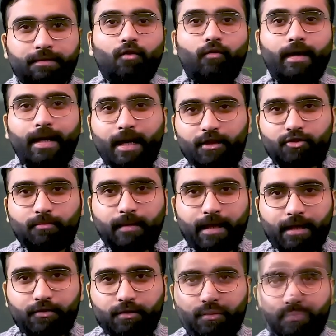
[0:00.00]
Finance
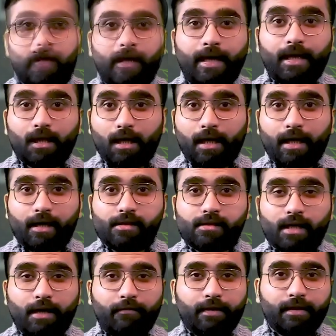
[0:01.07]
managers analyze
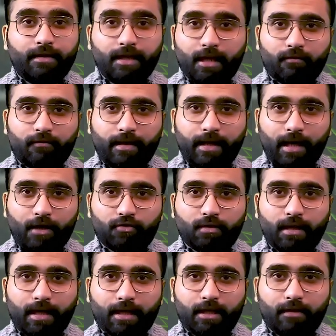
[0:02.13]
everyday financial
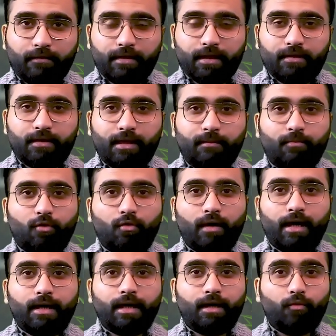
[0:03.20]
activities and provide
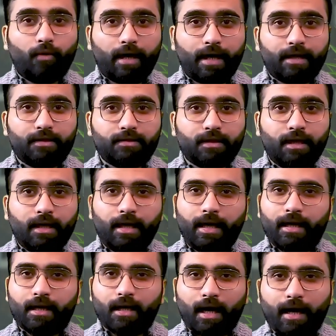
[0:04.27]
advice and
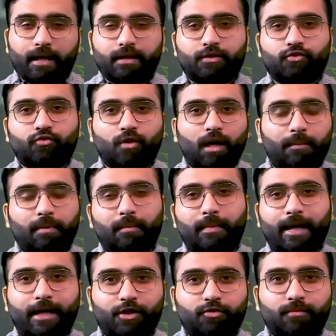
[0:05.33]
guidance to upper
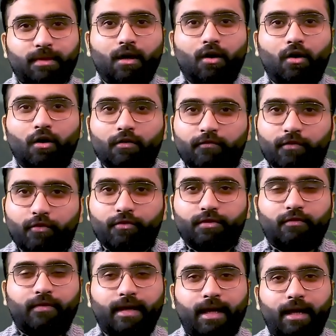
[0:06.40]
management on future
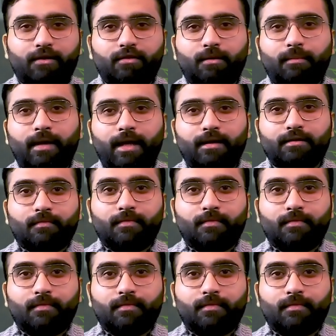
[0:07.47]
financial plans.